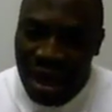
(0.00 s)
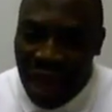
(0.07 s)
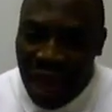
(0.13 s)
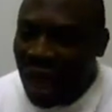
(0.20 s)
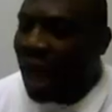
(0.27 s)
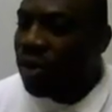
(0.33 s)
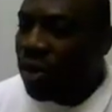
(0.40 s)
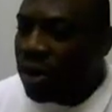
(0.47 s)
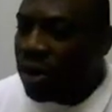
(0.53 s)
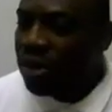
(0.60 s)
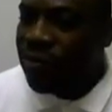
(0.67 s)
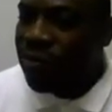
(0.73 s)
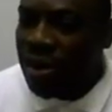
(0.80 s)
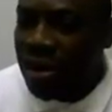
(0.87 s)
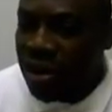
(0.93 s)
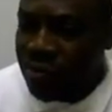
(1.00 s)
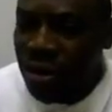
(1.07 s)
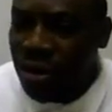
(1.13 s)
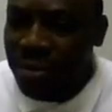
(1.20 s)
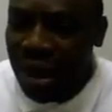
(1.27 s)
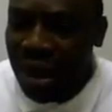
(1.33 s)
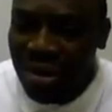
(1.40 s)
like I don't fully
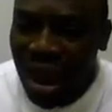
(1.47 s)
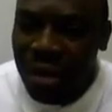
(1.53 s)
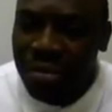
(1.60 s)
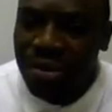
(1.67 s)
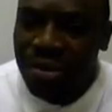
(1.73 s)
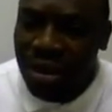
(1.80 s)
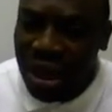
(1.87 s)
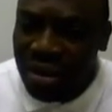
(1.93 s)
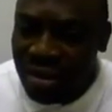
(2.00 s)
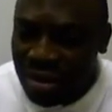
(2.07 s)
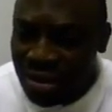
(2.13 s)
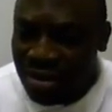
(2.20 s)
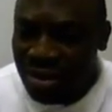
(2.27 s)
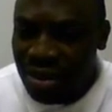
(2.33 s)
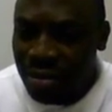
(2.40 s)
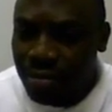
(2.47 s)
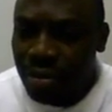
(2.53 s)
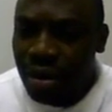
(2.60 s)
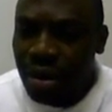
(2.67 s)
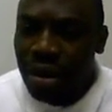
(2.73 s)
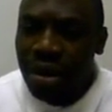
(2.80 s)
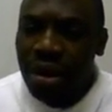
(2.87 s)
devote my time to that
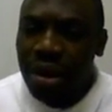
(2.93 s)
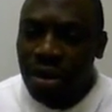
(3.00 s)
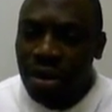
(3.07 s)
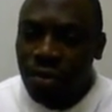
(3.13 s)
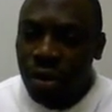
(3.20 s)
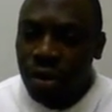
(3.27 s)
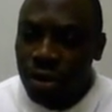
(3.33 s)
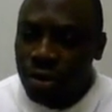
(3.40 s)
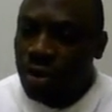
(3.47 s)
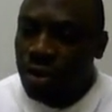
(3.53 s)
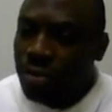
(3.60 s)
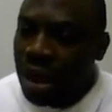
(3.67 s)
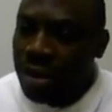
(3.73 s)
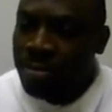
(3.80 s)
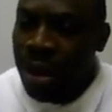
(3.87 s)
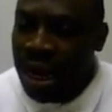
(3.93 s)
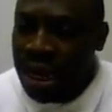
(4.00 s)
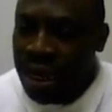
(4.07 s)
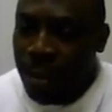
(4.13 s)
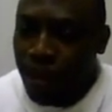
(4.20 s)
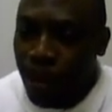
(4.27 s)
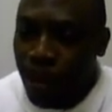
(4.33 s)
system, it continues to make
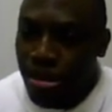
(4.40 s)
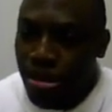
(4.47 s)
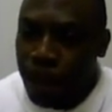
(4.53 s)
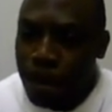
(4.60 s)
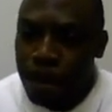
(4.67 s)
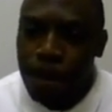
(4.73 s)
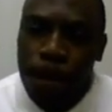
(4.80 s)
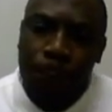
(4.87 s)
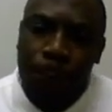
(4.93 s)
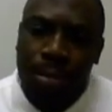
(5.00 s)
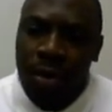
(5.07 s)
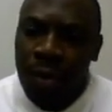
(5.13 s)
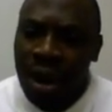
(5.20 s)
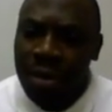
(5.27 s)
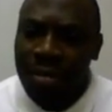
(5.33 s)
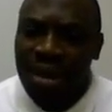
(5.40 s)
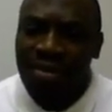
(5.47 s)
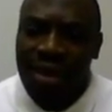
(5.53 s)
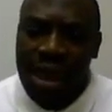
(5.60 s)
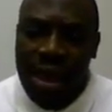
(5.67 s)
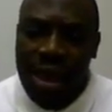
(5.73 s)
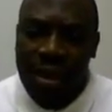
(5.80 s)
money. What am I
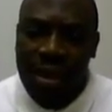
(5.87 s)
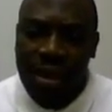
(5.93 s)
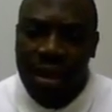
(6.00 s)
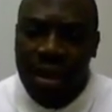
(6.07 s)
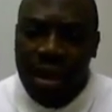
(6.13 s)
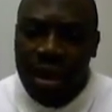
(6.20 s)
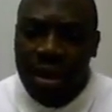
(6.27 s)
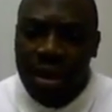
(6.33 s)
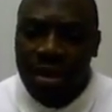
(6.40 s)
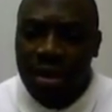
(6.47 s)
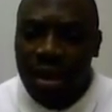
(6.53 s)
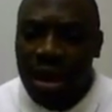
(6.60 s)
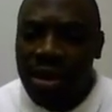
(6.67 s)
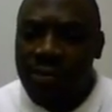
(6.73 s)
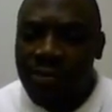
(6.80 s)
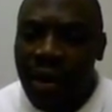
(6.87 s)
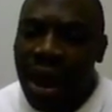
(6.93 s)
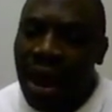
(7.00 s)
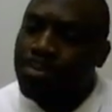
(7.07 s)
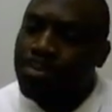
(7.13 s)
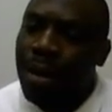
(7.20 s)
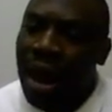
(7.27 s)
saying?
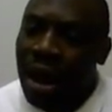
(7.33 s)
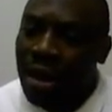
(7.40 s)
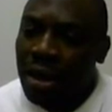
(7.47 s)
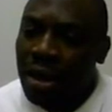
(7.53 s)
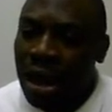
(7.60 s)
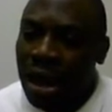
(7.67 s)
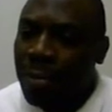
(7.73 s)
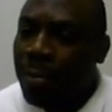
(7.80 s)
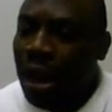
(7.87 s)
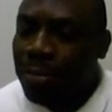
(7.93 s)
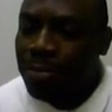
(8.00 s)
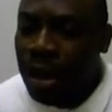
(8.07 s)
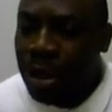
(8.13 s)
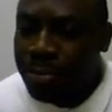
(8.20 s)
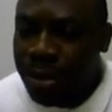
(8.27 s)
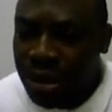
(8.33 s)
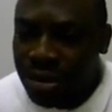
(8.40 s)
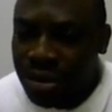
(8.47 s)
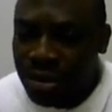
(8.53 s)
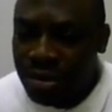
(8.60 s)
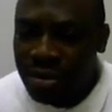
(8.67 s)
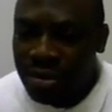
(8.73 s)
If I buy an apartment
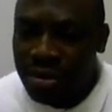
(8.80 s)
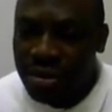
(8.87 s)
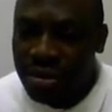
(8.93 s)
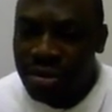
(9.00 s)
building,